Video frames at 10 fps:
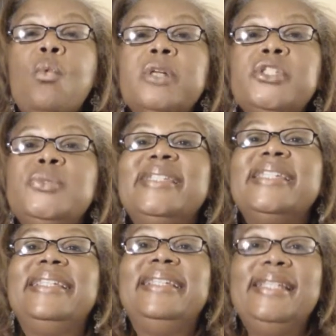I
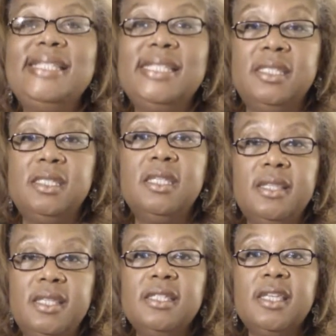want you to
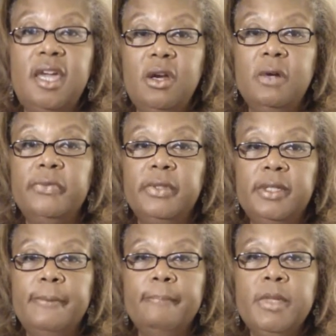listen to this
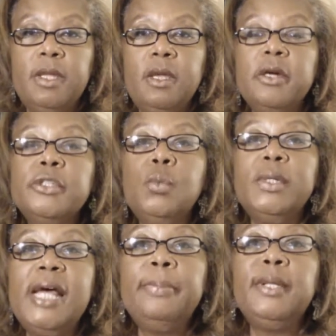carefully,
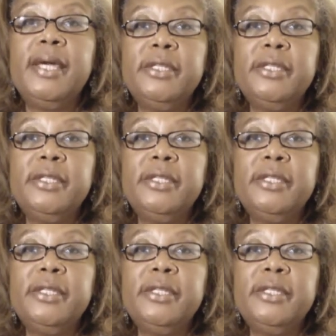because what I